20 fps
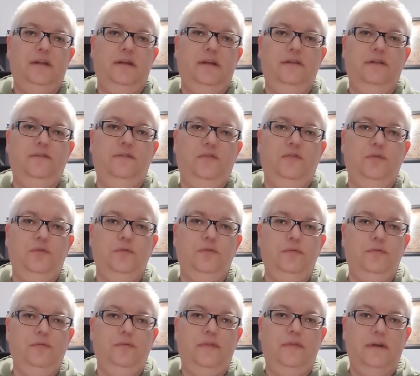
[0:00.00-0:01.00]

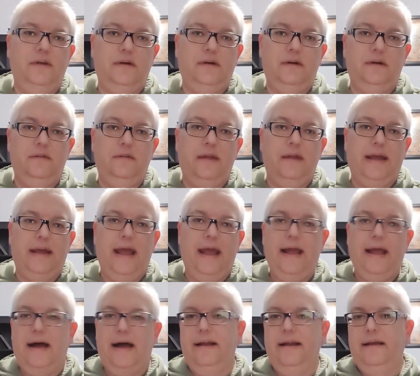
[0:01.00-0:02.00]
into the
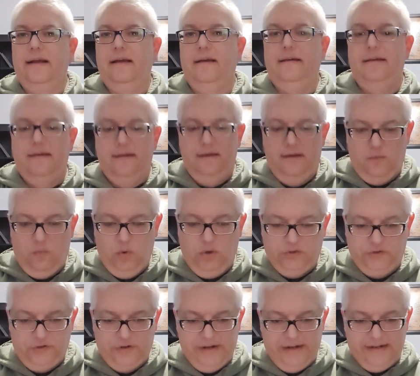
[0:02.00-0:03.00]
chaotic
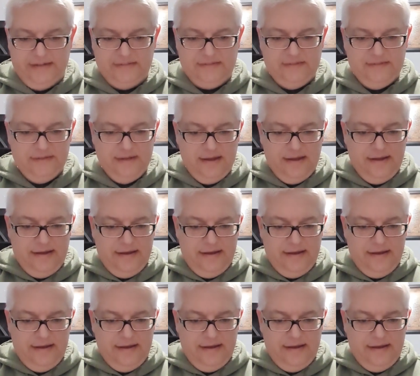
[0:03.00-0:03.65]
wilderness.